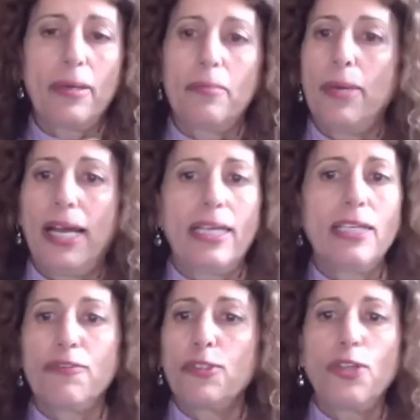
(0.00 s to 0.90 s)
but
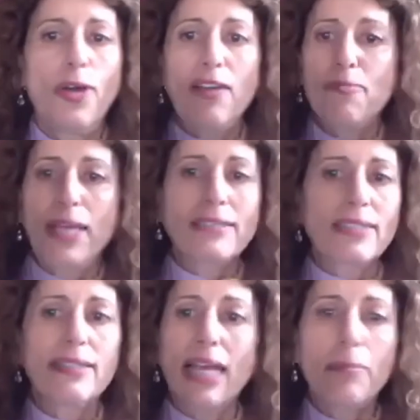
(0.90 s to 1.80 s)
if you don't have
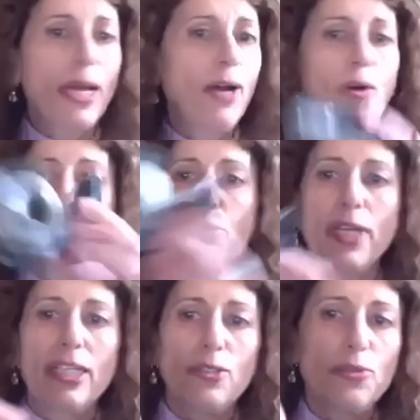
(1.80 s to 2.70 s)
masking tape at home, you
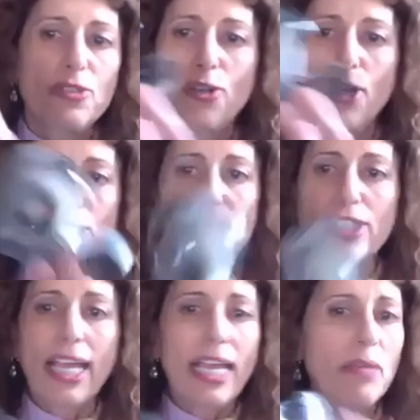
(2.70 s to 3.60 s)
can use Scotch
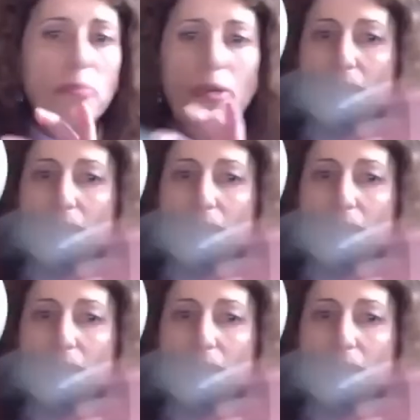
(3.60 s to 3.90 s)
tape.